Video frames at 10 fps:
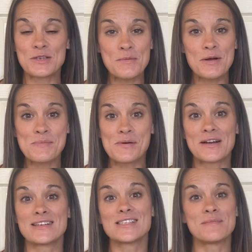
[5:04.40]
super
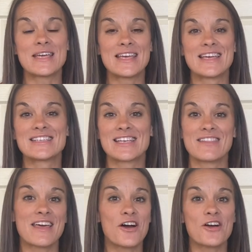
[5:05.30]
important to me is that
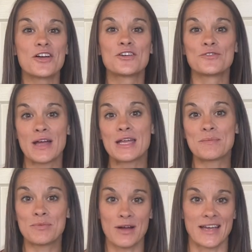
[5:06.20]
they are a
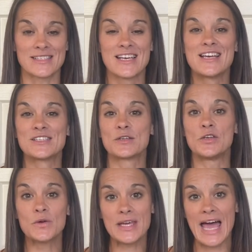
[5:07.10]
great price. So
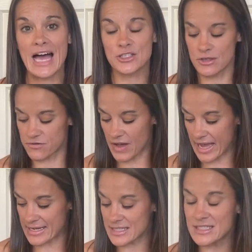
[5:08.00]
you can actually
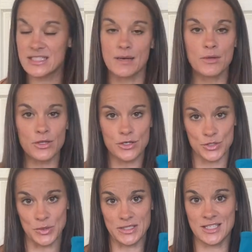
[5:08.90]
find similar
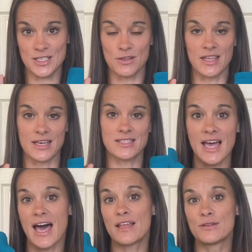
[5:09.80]
shorts to this
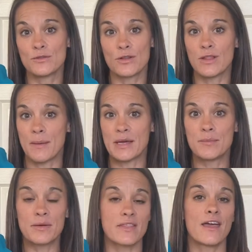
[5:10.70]
at
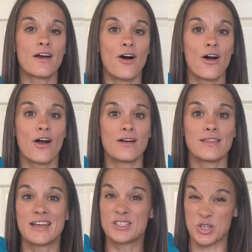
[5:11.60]
Lululemon, but they are
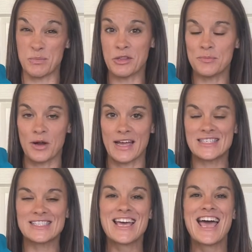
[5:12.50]
like triple the price.